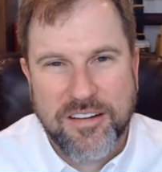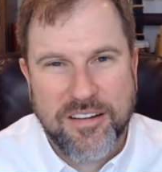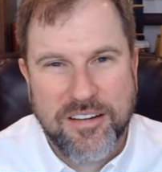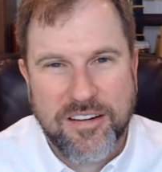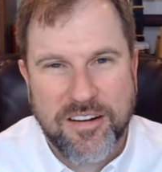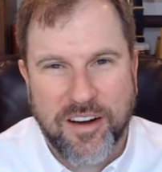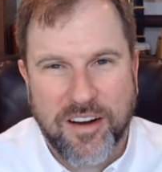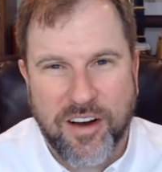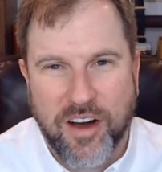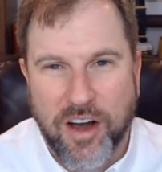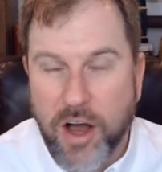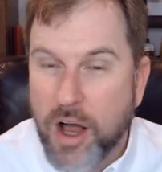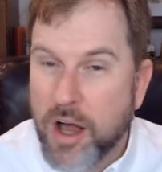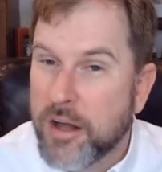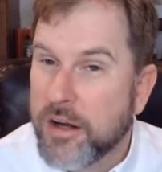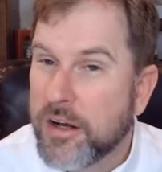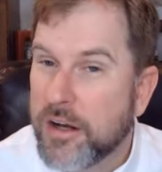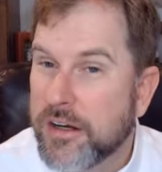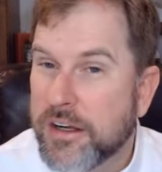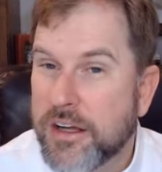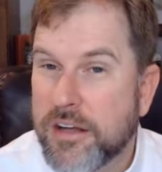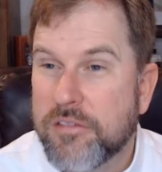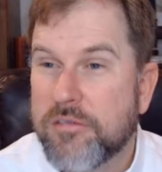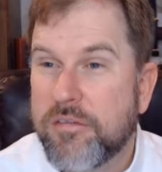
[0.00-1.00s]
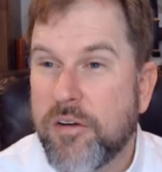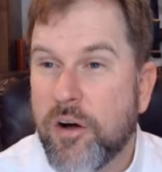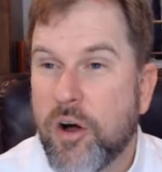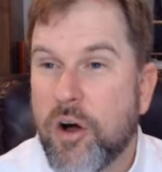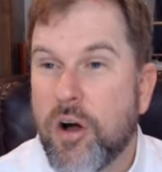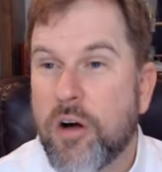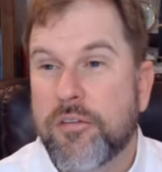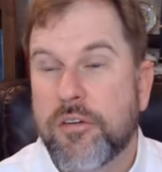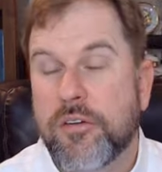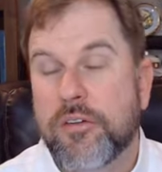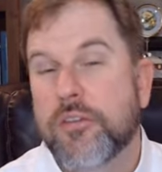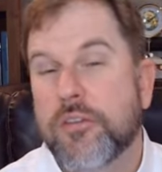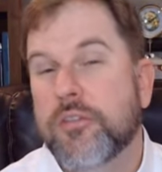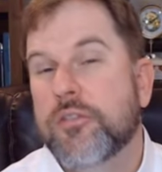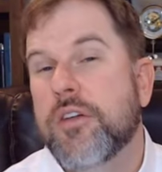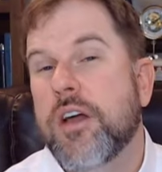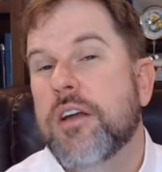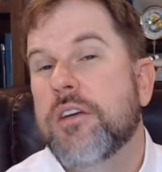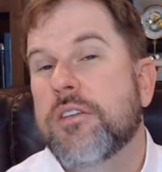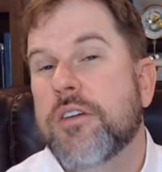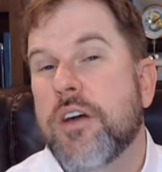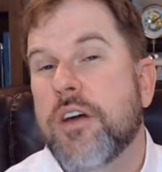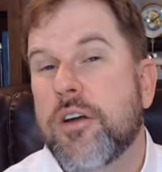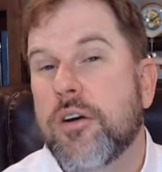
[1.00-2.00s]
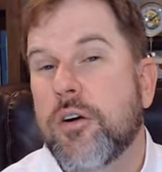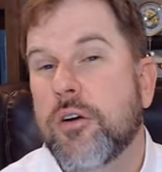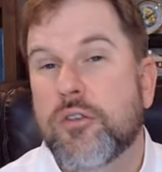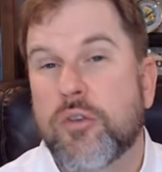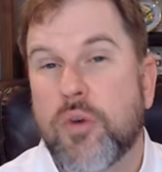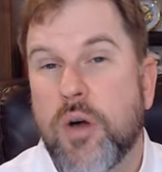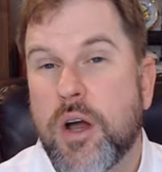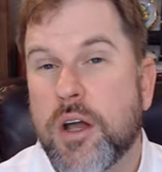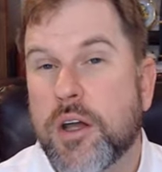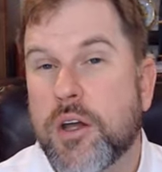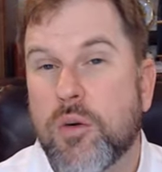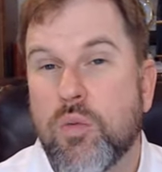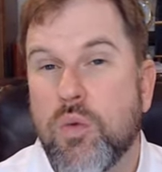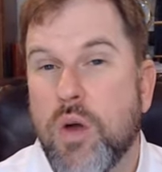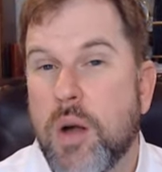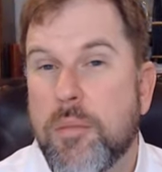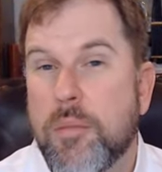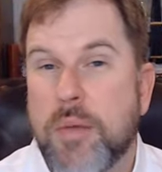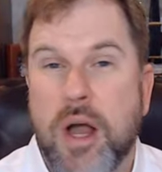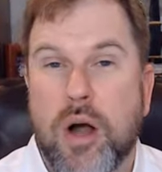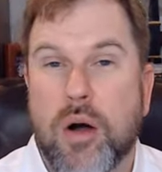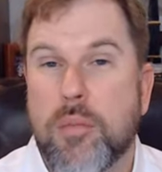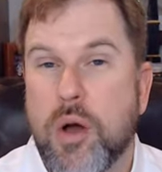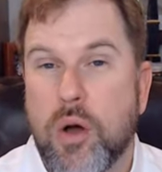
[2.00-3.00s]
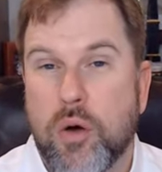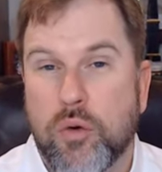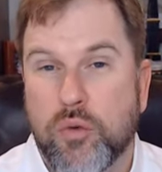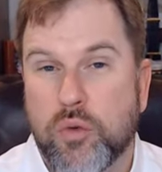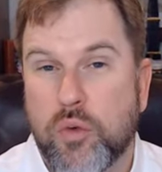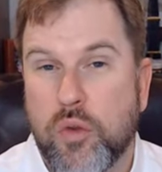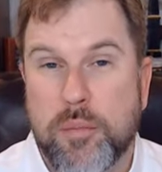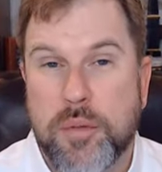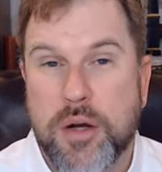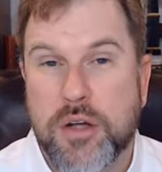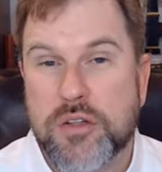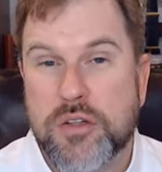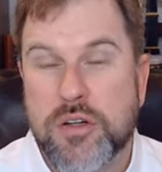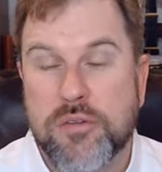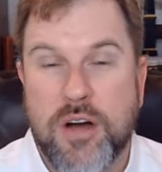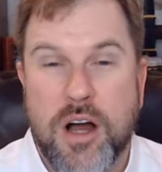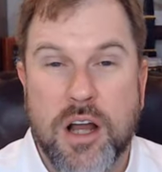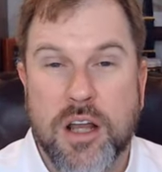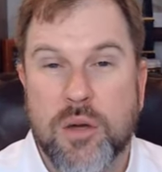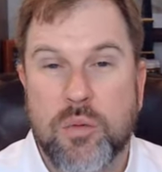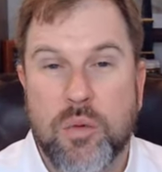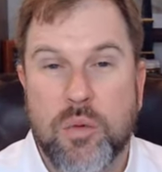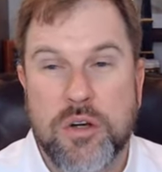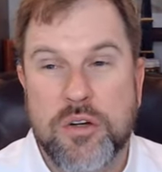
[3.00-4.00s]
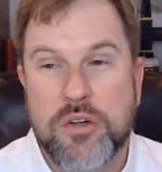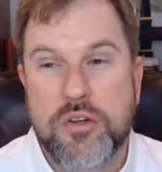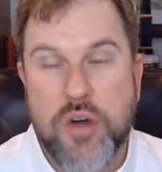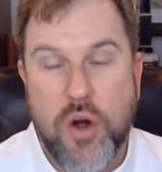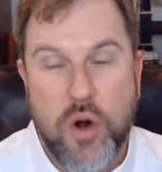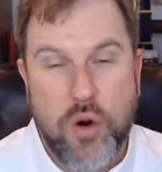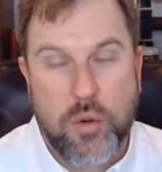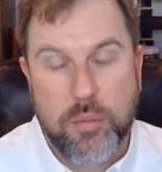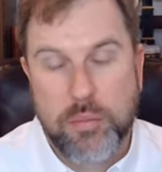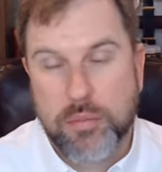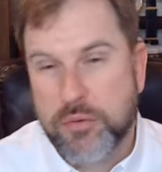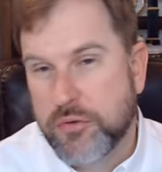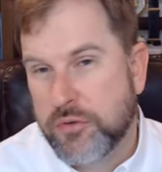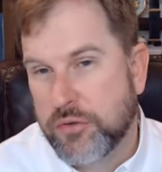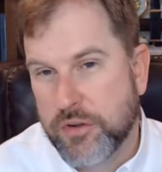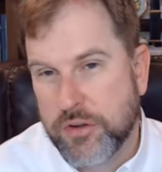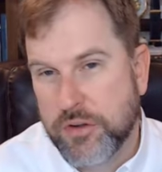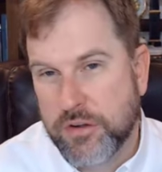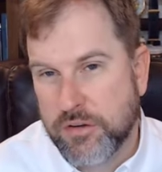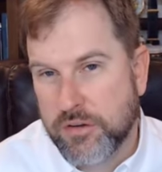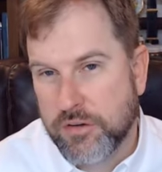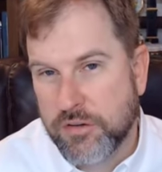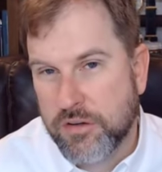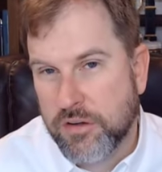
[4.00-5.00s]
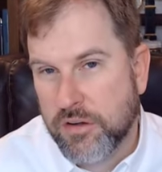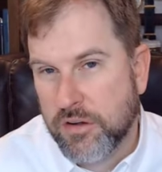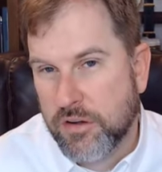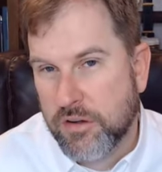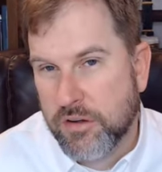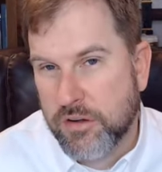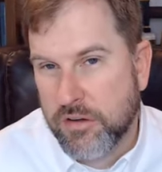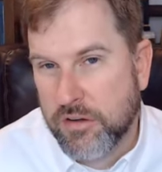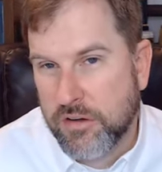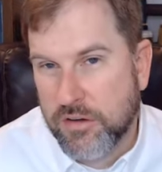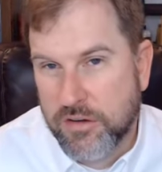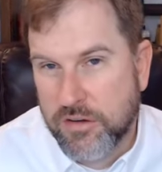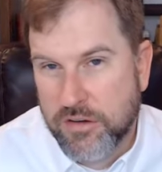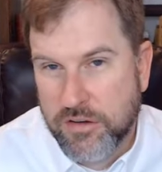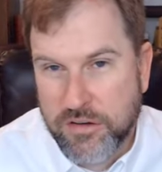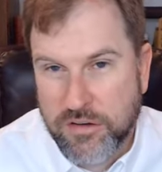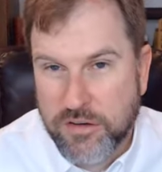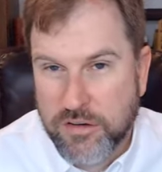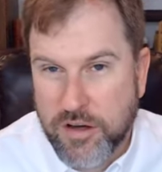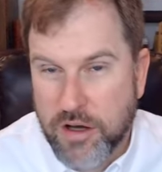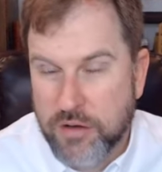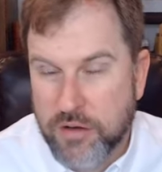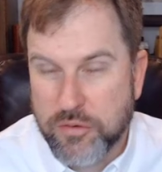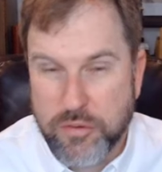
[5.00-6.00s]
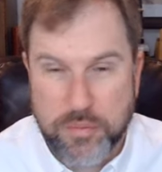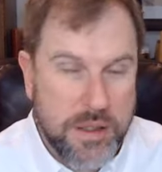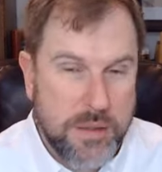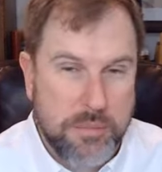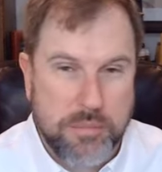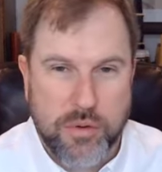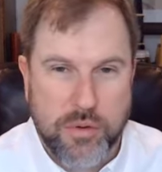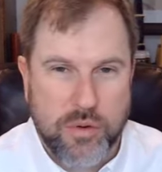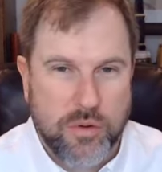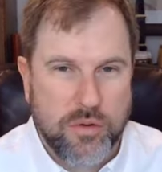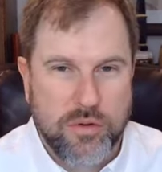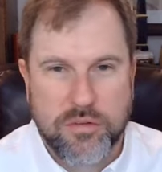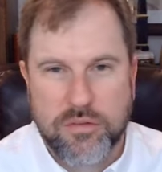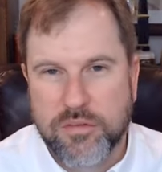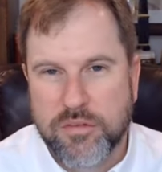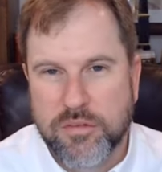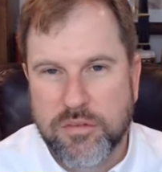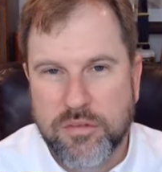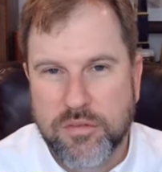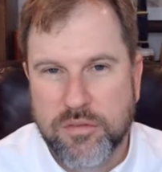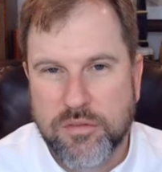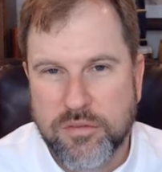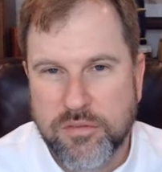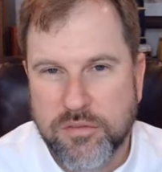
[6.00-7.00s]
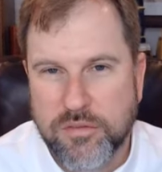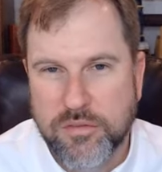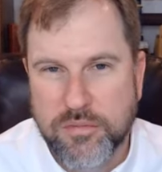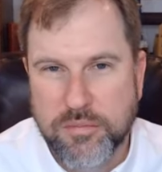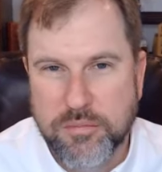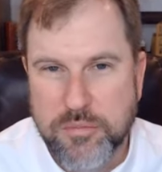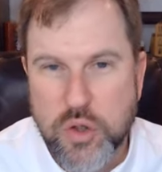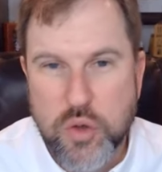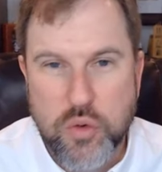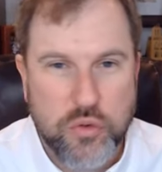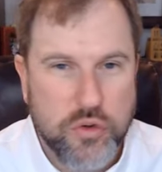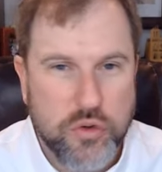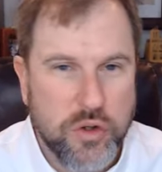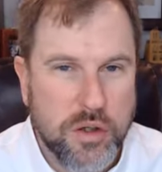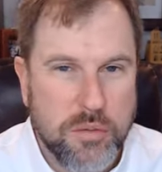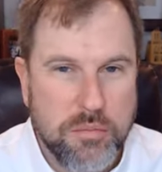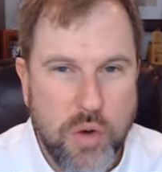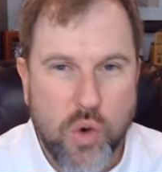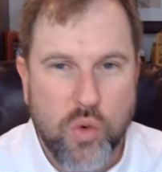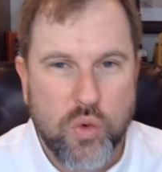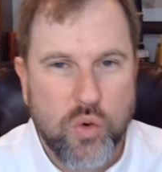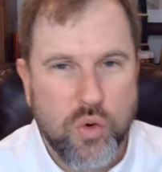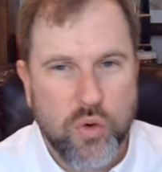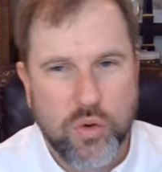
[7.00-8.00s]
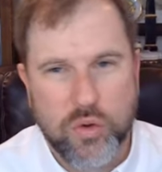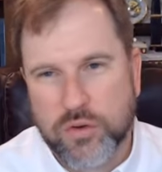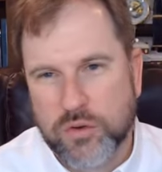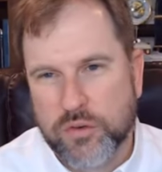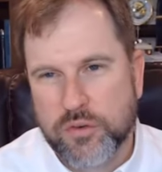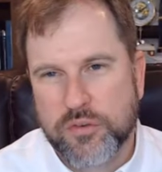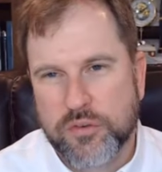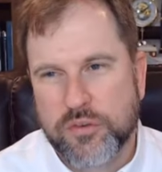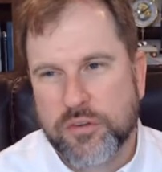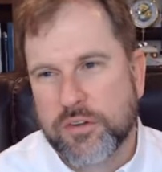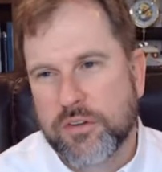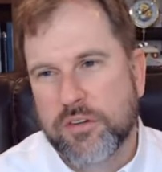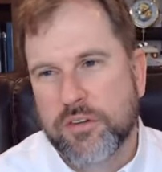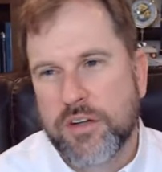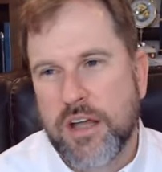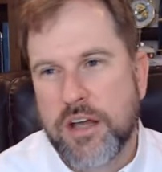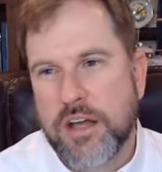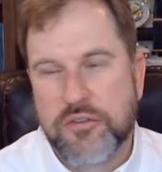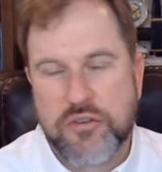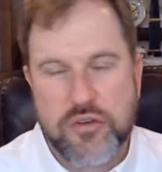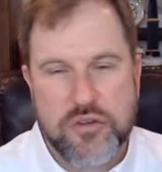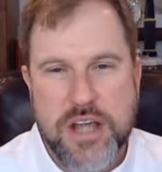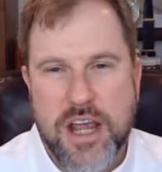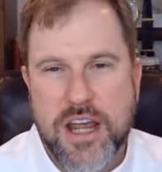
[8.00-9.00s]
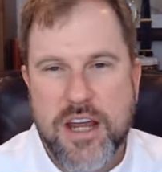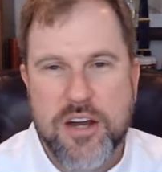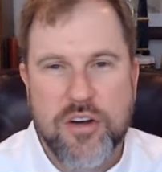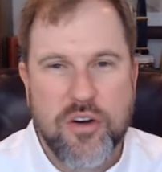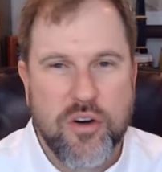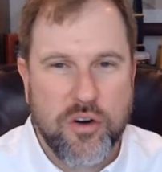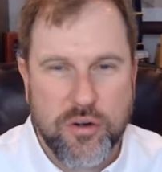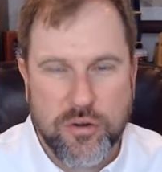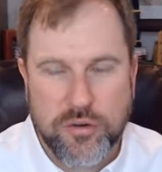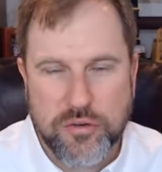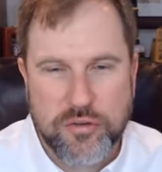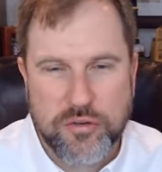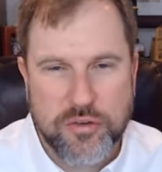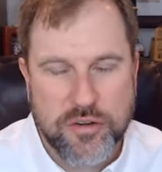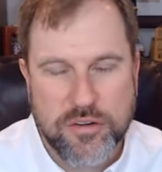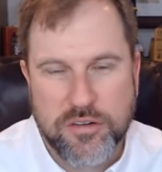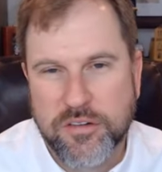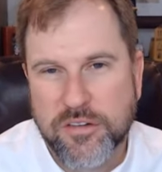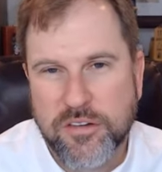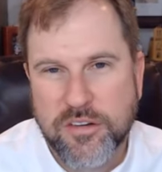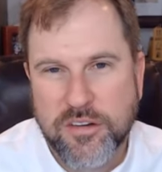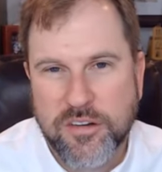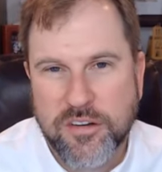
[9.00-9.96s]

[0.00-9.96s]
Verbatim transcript: I didn't get involved at the state dinner so I could rub elbows with a bunch of Hollywood dopes and other people, music moguls and entertainers, and